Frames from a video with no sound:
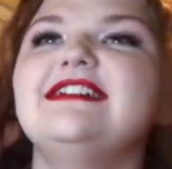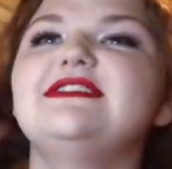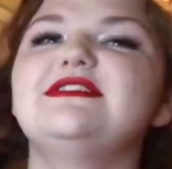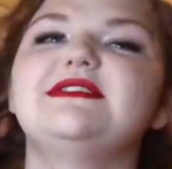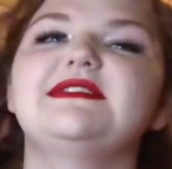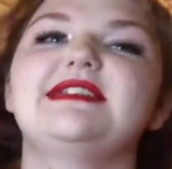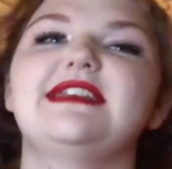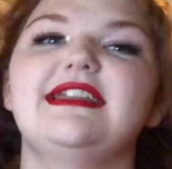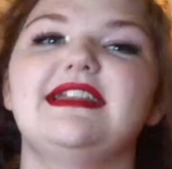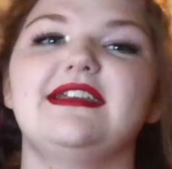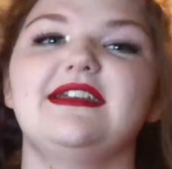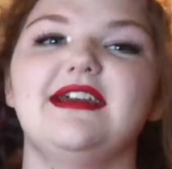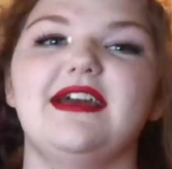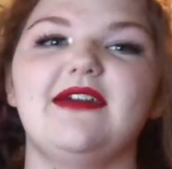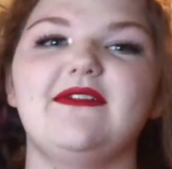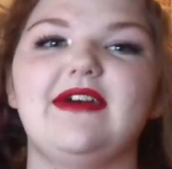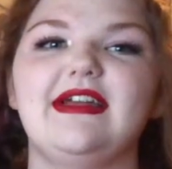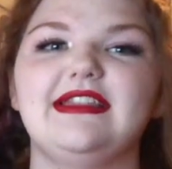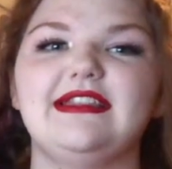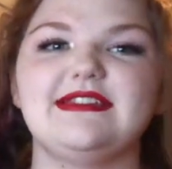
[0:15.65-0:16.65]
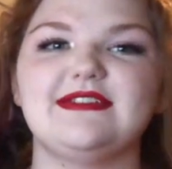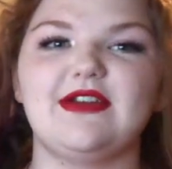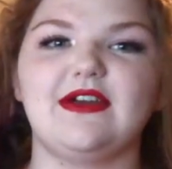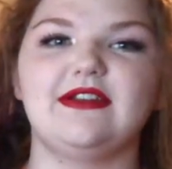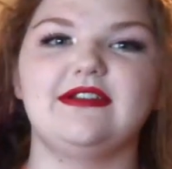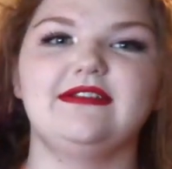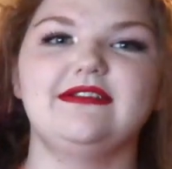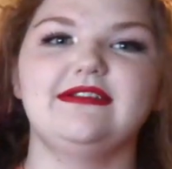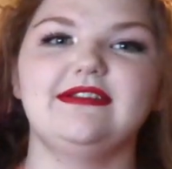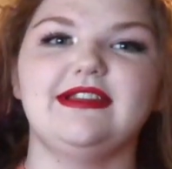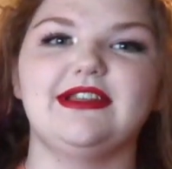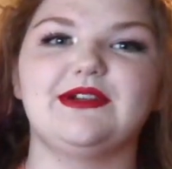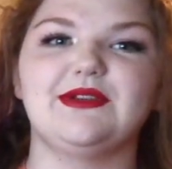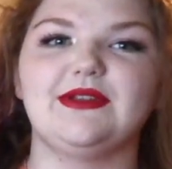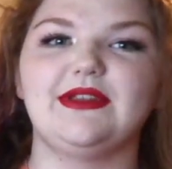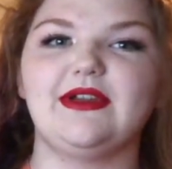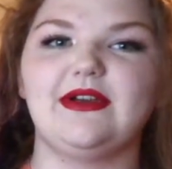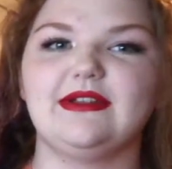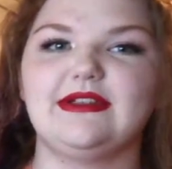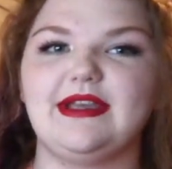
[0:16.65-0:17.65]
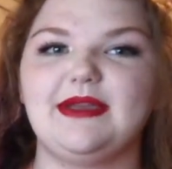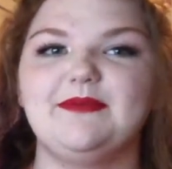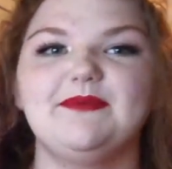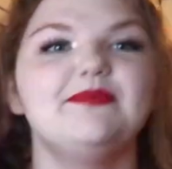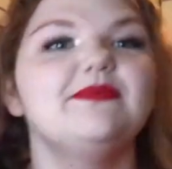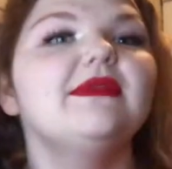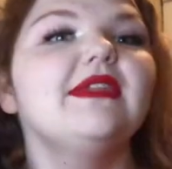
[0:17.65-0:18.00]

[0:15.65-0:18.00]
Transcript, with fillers: Just kidding, I've had this on literally all day.